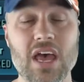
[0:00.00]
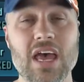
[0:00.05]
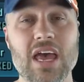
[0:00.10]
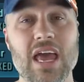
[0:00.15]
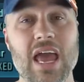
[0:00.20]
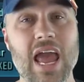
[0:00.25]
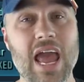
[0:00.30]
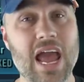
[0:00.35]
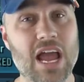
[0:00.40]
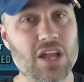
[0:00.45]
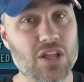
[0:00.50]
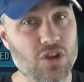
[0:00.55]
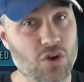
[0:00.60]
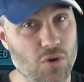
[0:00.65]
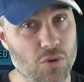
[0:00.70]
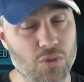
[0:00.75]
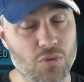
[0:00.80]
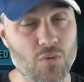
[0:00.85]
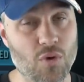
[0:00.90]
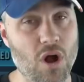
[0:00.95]
and your
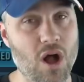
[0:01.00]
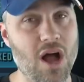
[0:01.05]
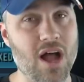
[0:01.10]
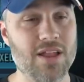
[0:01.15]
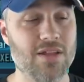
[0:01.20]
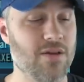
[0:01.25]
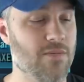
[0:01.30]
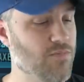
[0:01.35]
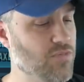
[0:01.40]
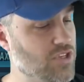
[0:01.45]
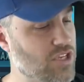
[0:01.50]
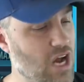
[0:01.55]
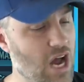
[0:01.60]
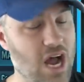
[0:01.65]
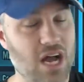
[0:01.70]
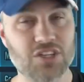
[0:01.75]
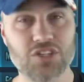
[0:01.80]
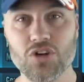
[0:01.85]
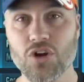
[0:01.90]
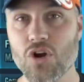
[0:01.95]
Thrawn,
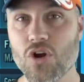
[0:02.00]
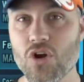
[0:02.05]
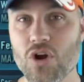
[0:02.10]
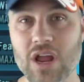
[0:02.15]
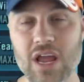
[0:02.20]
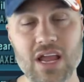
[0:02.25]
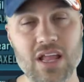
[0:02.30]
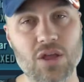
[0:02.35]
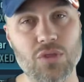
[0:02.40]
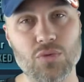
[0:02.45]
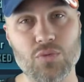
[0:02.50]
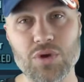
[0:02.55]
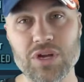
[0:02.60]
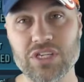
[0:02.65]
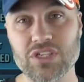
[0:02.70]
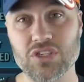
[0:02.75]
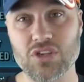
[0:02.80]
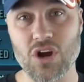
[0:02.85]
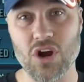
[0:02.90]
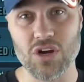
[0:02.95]
toss her in at 3
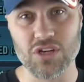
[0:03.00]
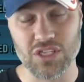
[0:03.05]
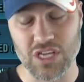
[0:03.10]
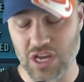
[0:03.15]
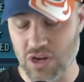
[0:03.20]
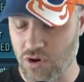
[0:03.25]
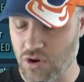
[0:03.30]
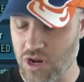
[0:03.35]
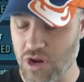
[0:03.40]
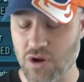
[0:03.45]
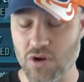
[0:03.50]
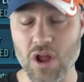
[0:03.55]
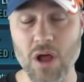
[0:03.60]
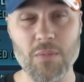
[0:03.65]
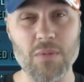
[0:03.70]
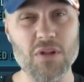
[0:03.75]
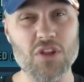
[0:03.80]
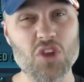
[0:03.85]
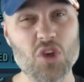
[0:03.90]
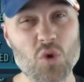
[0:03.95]
stars, get her geared up,
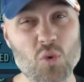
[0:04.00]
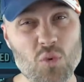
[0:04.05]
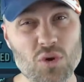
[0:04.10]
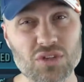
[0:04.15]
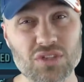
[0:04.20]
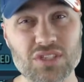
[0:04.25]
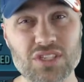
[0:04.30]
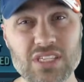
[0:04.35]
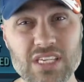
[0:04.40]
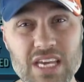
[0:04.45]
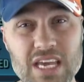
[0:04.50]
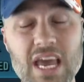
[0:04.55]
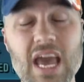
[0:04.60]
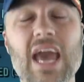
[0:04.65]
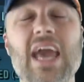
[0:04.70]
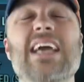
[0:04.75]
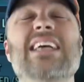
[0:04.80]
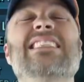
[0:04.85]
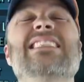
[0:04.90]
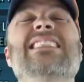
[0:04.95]
and you will see
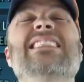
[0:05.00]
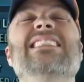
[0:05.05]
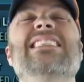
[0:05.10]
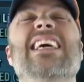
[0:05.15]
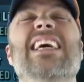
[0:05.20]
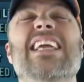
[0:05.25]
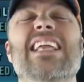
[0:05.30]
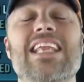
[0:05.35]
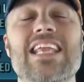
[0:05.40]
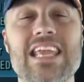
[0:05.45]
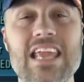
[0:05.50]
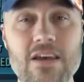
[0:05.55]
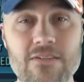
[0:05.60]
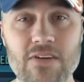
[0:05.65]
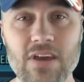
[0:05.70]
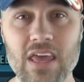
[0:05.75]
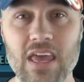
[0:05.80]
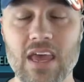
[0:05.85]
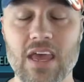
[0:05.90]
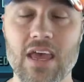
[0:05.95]
a
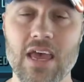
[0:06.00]
significant